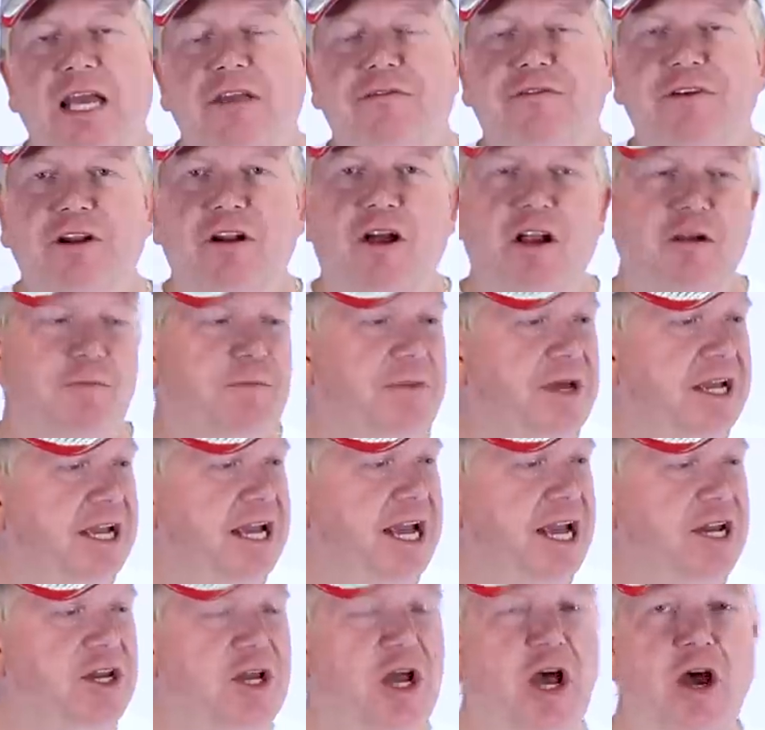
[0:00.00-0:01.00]
If you're like me
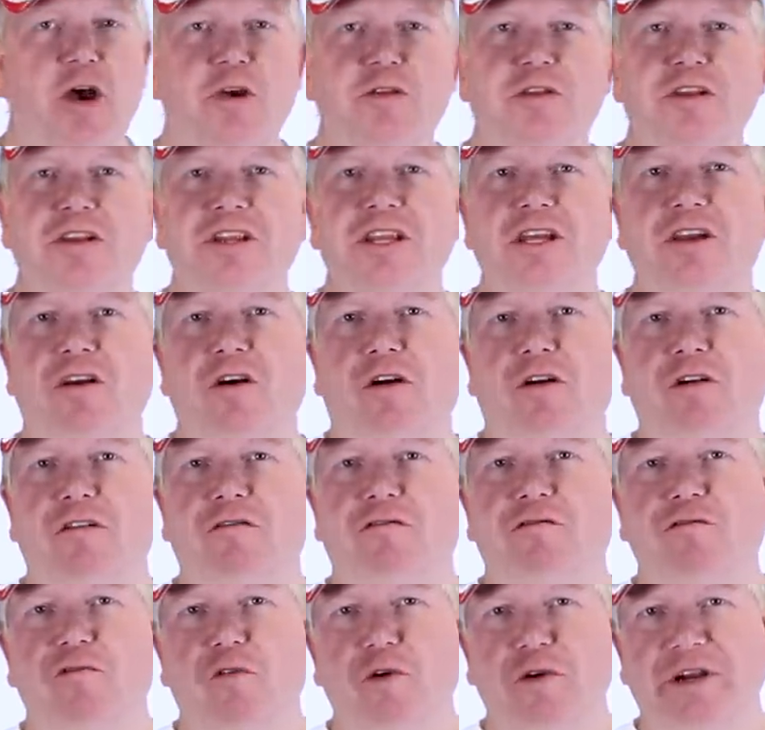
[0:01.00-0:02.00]
and you own the Nikon
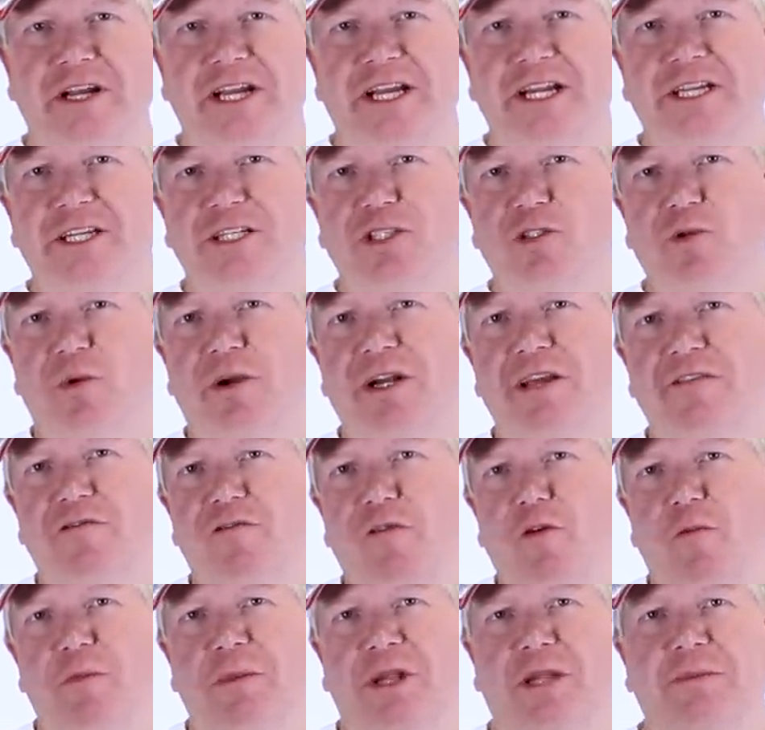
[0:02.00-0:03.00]

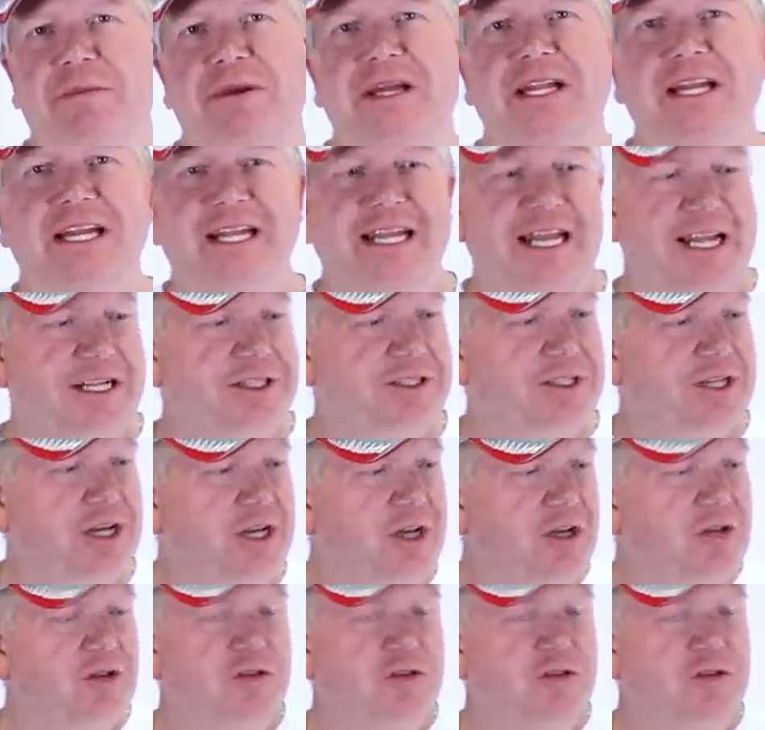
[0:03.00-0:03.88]
14-24mm lens,